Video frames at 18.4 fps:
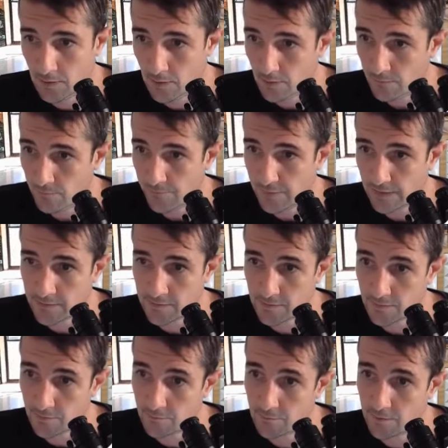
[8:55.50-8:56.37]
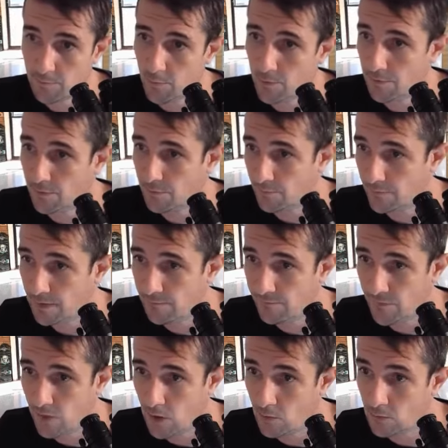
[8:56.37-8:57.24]
Fixed at 3.3
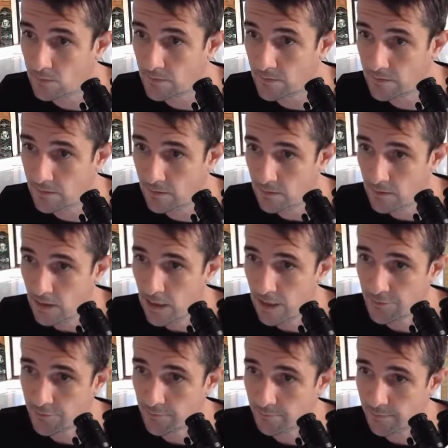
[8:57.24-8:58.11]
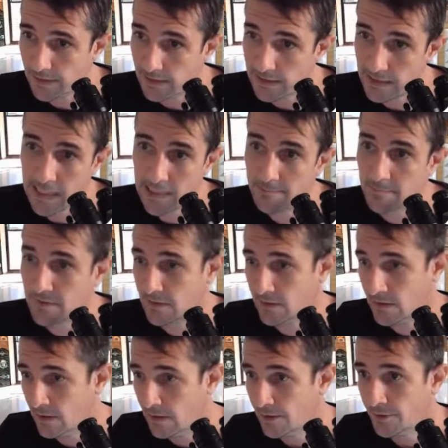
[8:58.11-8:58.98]
volts, 100 milliamps.
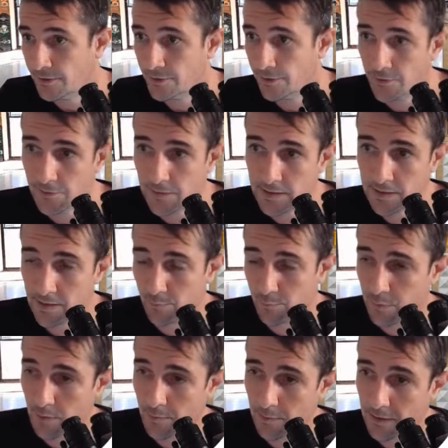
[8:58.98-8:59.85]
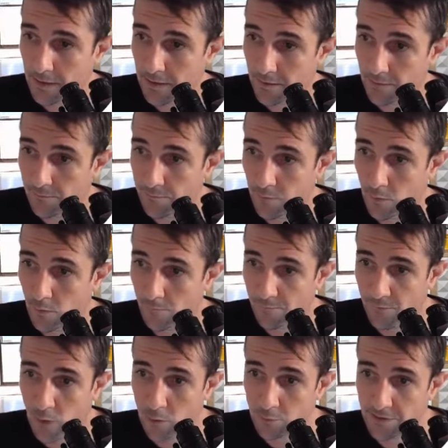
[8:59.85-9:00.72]
You know, these are probably for
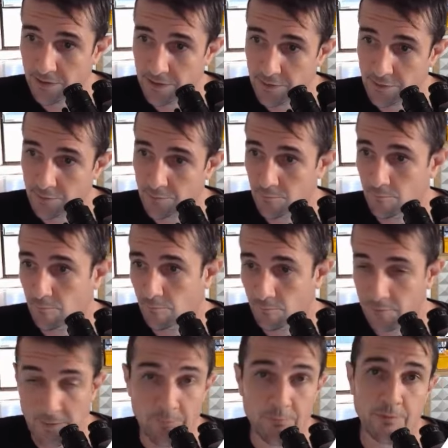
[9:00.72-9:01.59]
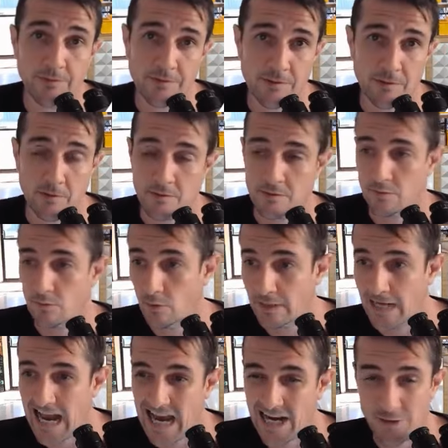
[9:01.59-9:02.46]
voltage references,
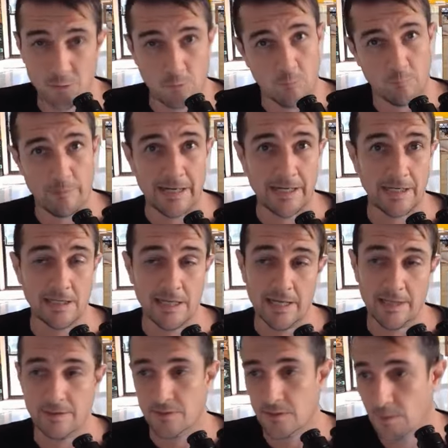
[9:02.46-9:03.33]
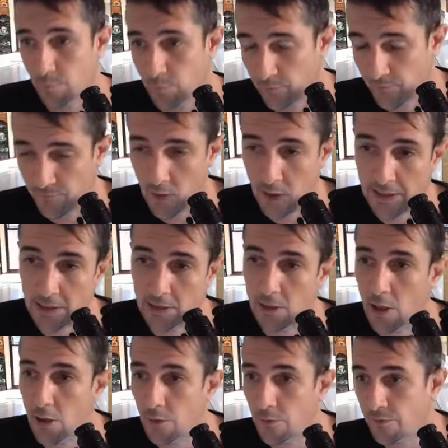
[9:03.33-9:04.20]
not actual regulators to provide a
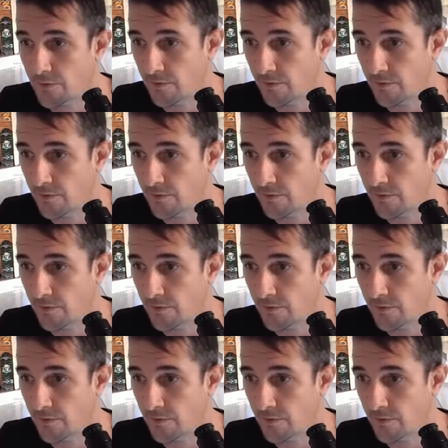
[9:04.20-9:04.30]
load, so